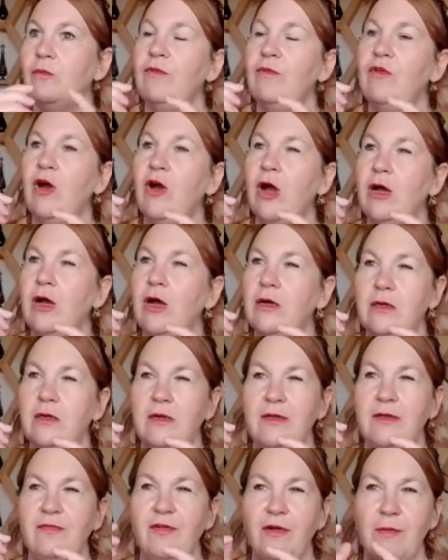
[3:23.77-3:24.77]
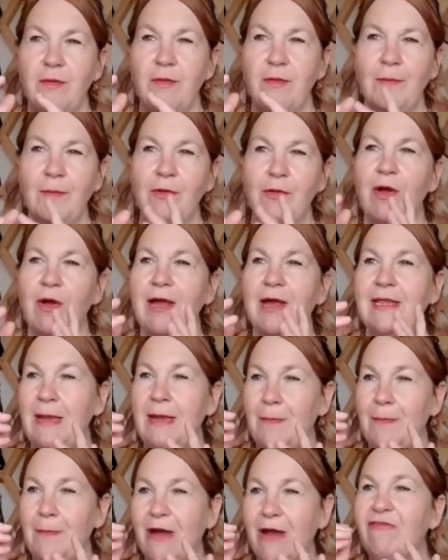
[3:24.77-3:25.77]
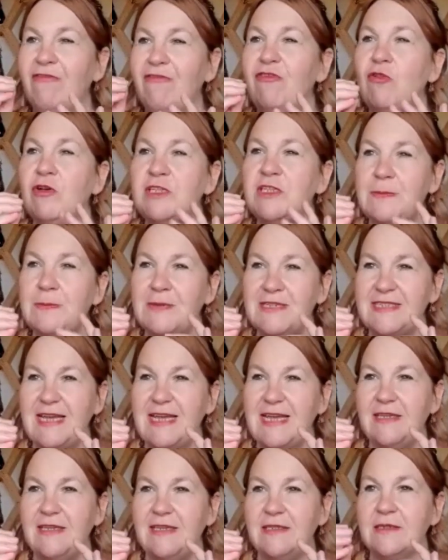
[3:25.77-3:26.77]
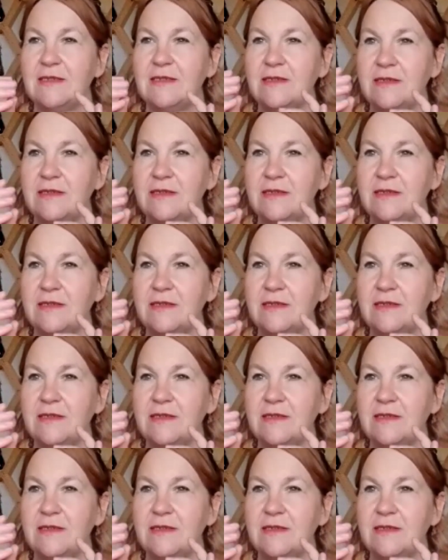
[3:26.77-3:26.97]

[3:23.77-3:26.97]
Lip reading: we've got, if I remember rightly, about 40%